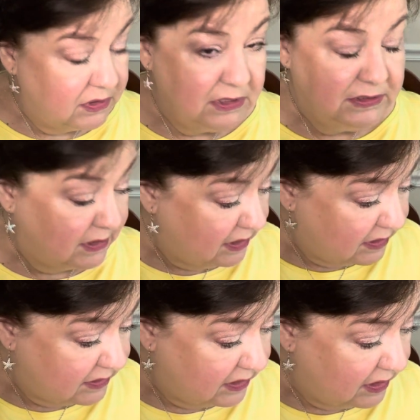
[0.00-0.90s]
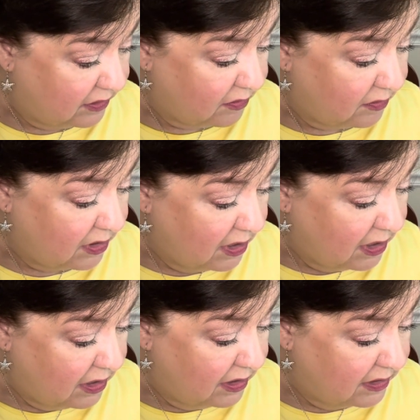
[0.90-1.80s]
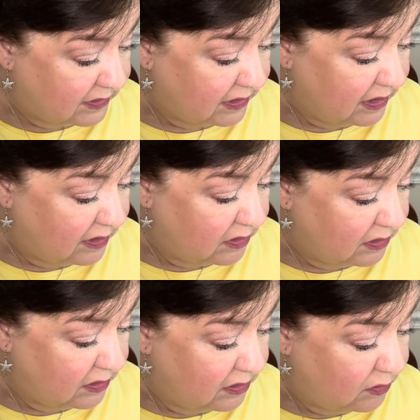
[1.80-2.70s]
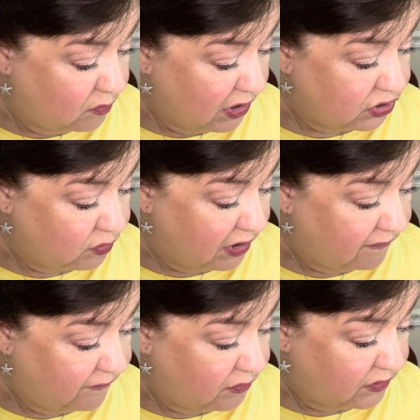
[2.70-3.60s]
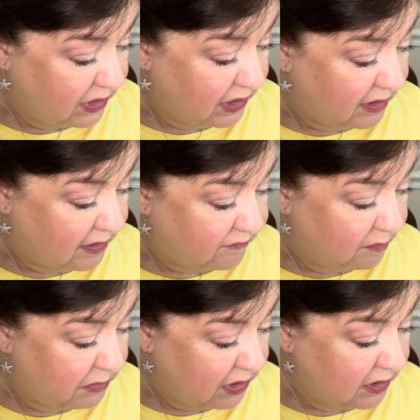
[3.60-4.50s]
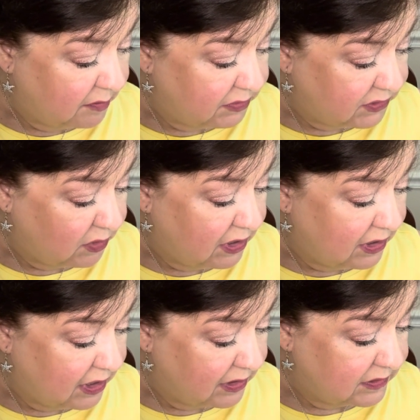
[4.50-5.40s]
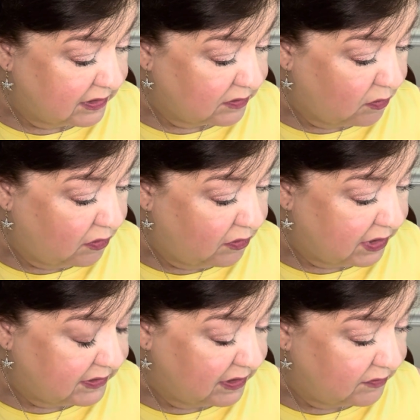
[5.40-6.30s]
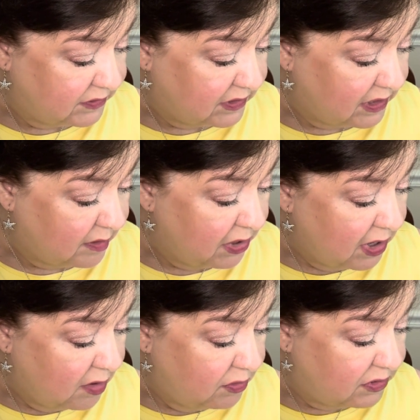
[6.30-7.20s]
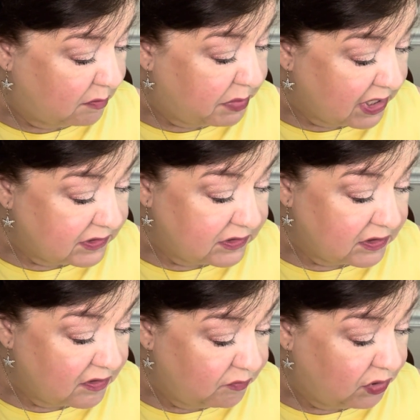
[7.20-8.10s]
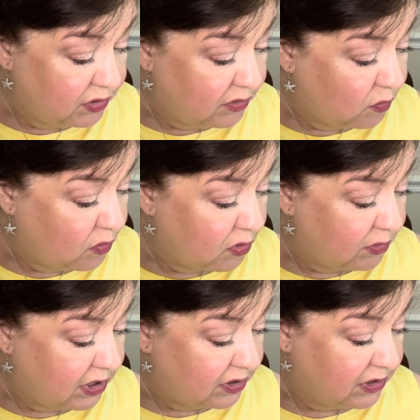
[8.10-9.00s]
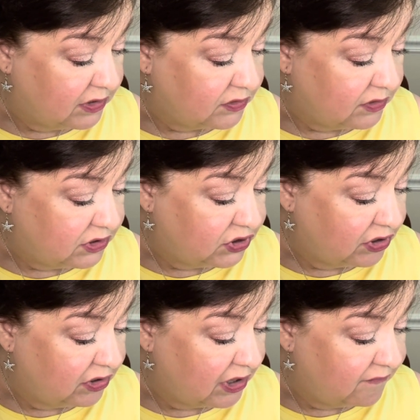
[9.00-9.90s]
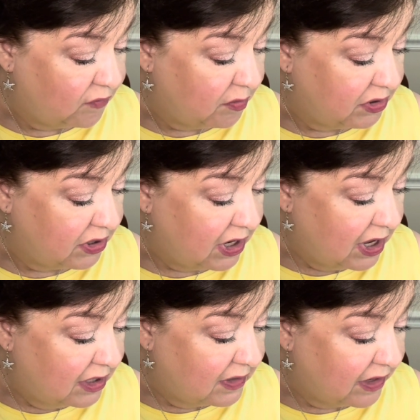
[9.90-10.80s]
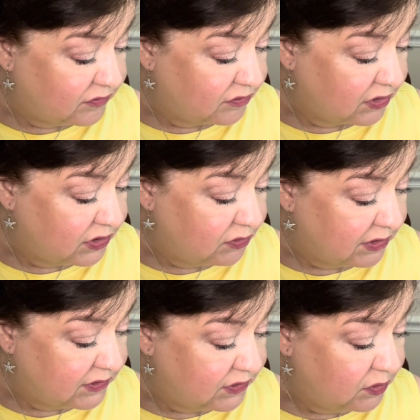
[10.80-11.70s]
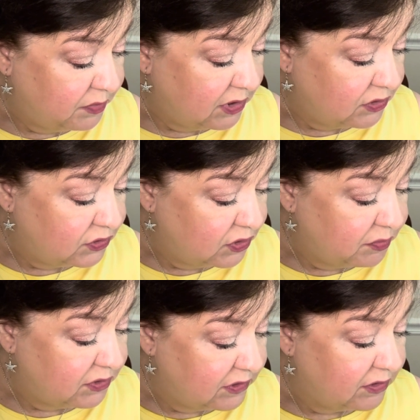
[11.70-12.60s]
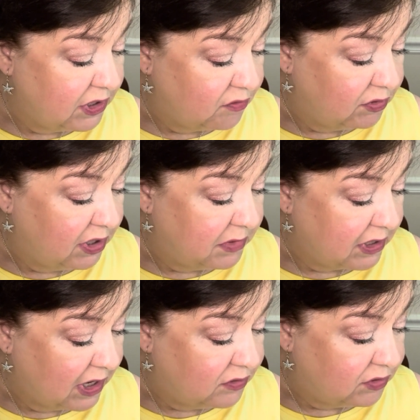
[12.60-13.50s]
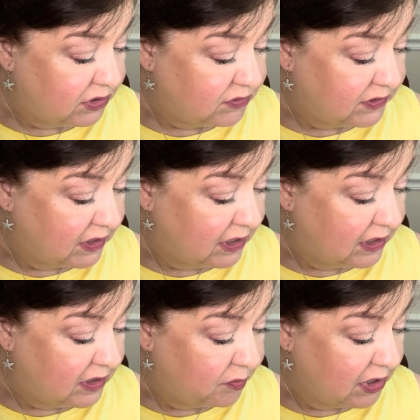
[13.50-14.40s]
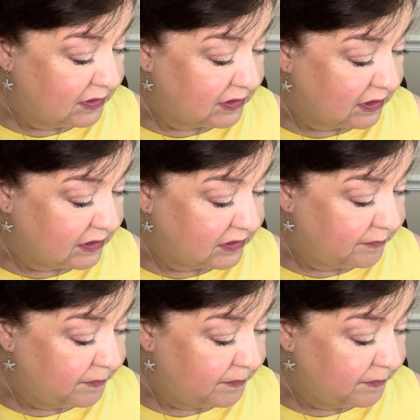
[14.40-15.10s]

this says here is it you wash away a full day of makeup, sweat, excess oil in a single step with the Best of Beauty Award winning cleanser. This jelly-like formula lathers into a super, super silky cream that hydrates your skin in the process.